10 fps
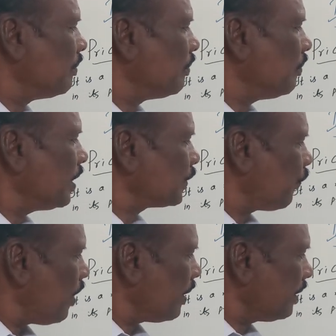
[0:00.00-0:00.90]
was
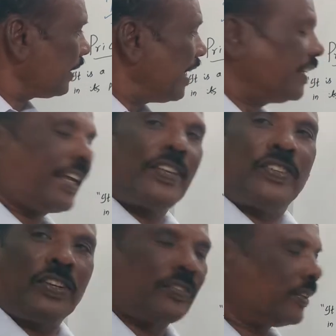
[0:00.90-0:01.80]
for 10
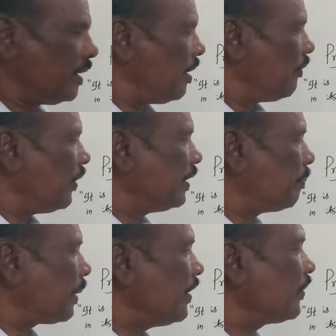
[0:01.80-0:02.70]
kgs. When the
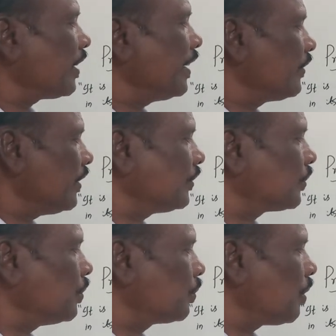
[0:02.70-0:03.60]
price rises
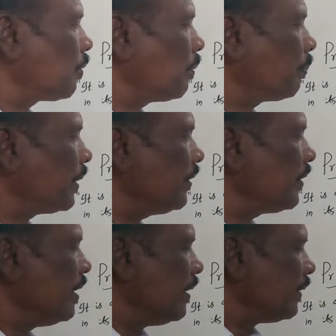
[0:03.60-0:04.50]
to 12 rupees,